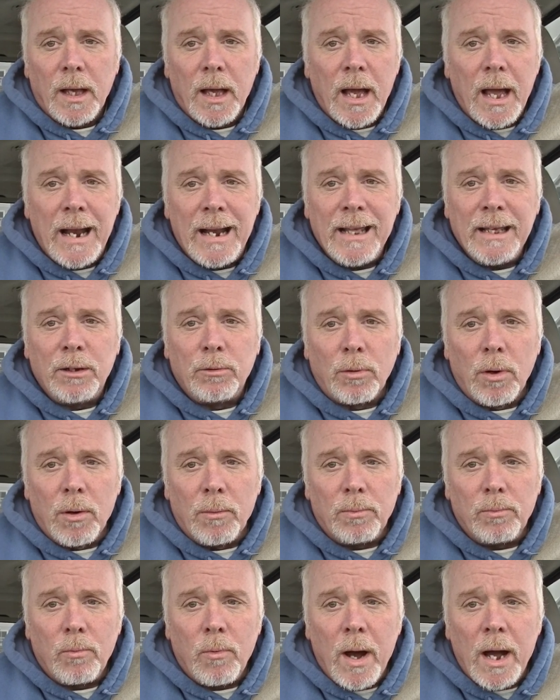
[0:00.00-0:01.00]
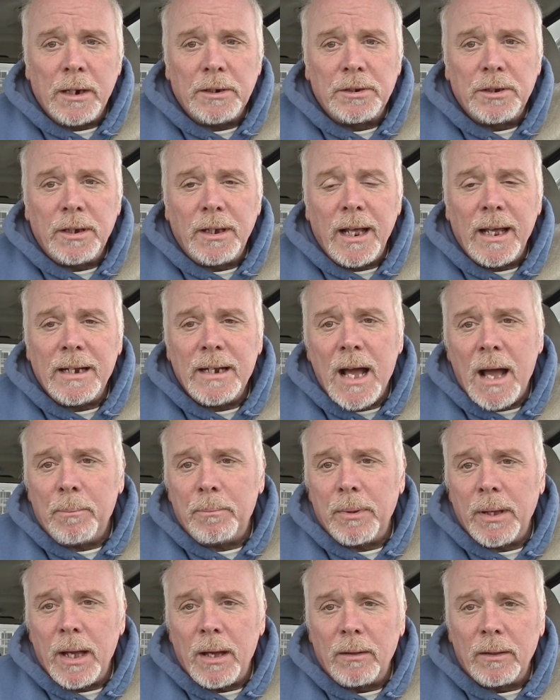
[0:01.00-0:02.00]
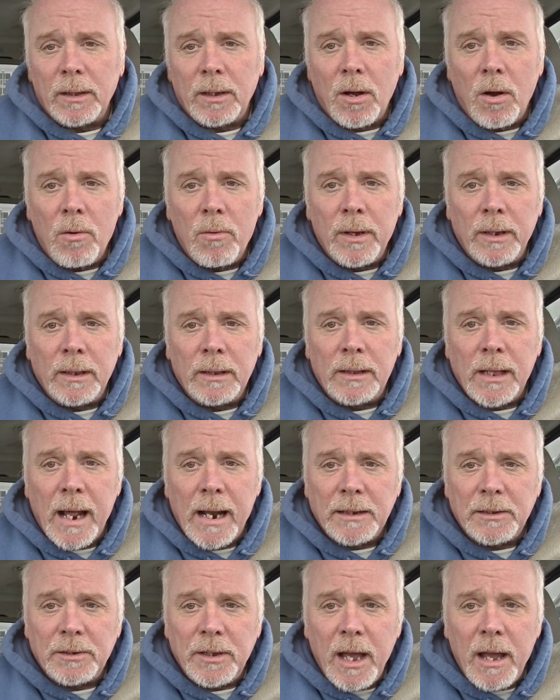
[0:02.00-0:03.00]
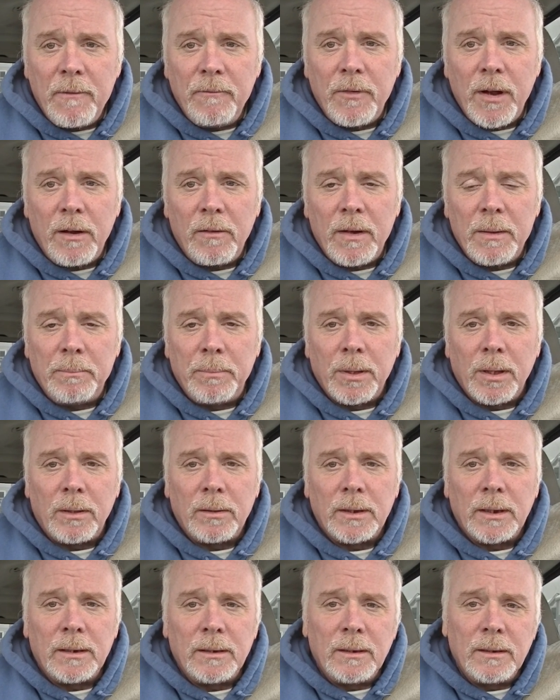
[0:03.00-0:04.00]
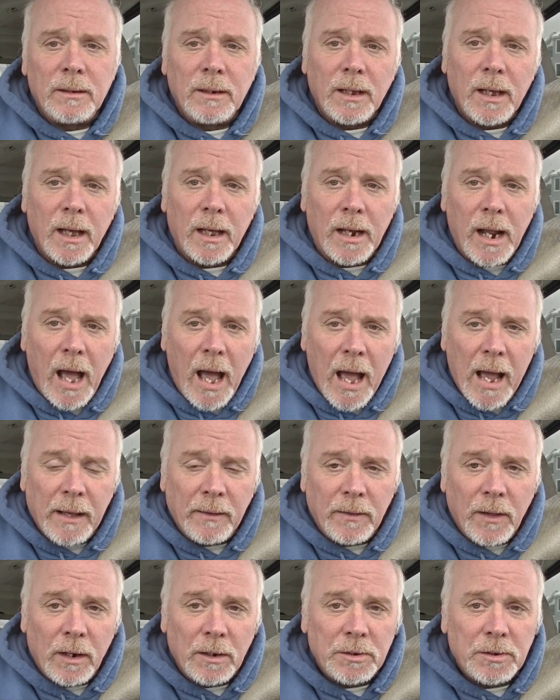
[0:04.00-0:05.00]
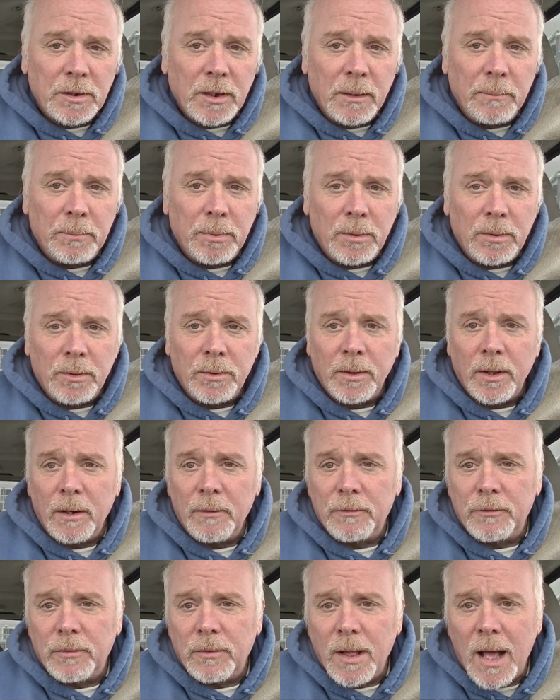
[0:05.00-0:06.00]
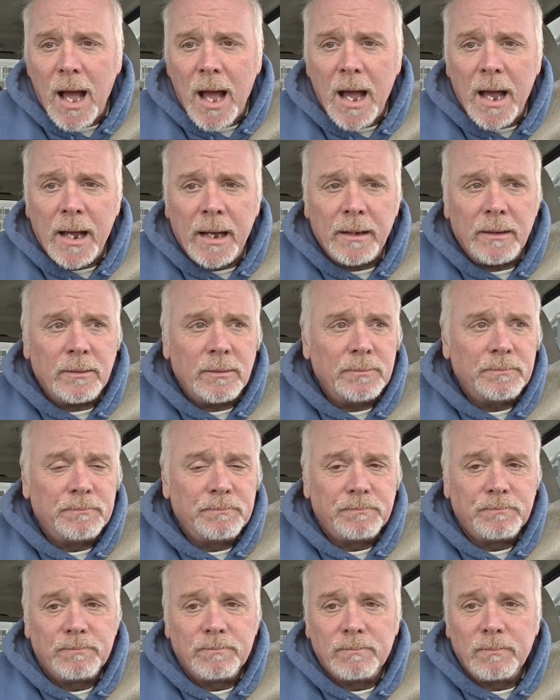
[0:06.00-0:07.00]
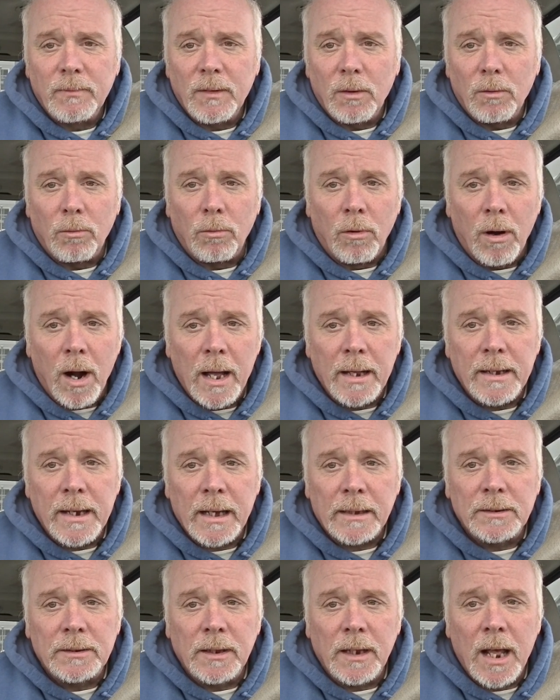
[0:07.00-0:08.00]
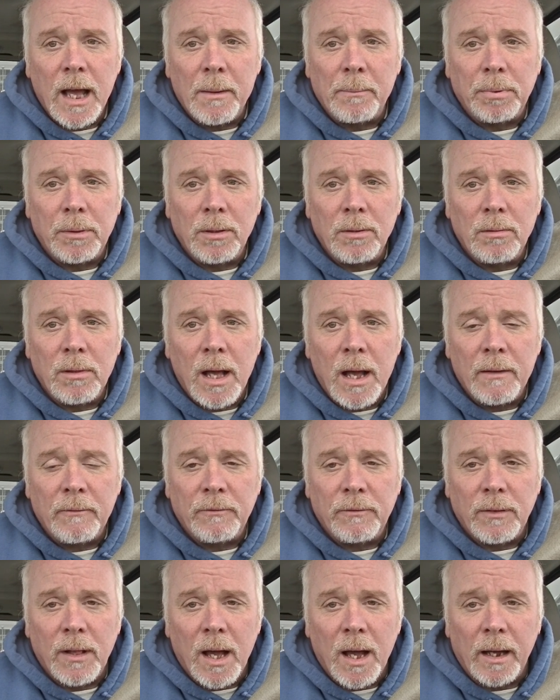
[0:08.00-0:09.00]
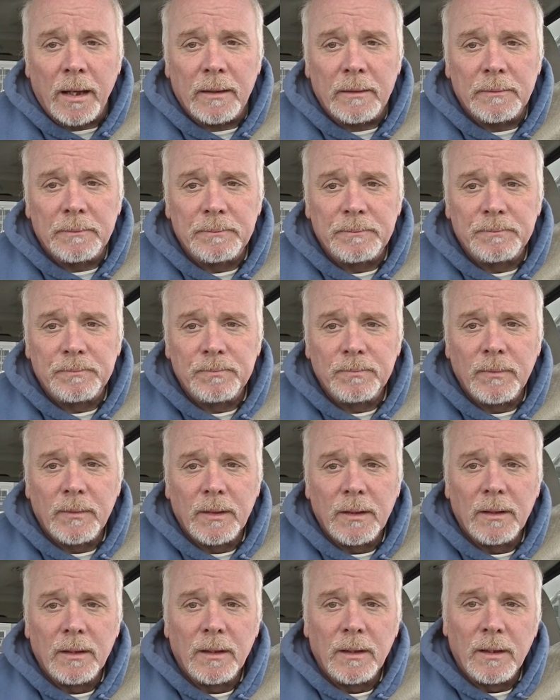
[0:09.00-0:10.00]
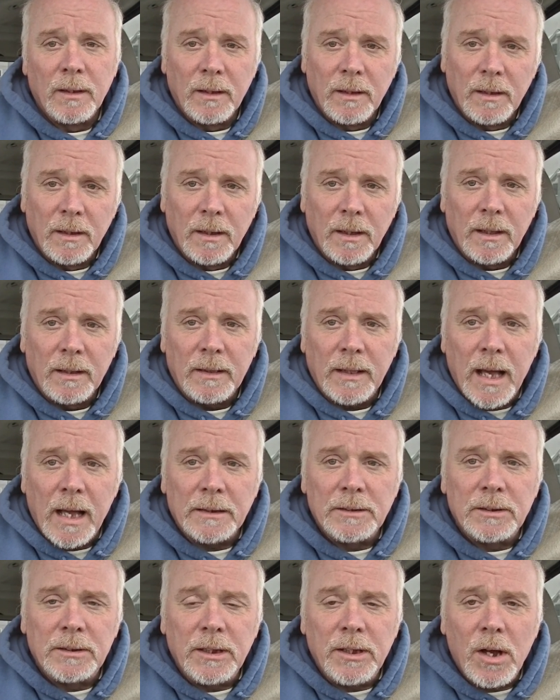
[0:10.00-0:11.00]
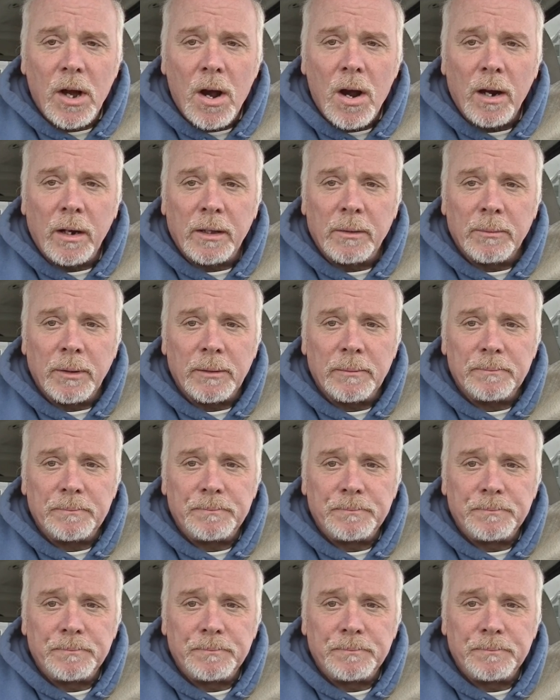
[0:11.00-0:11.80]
any group, why should they not be able to go into that same very building and hang their symbol, their flag, right next to that blue line flag? That's the argument.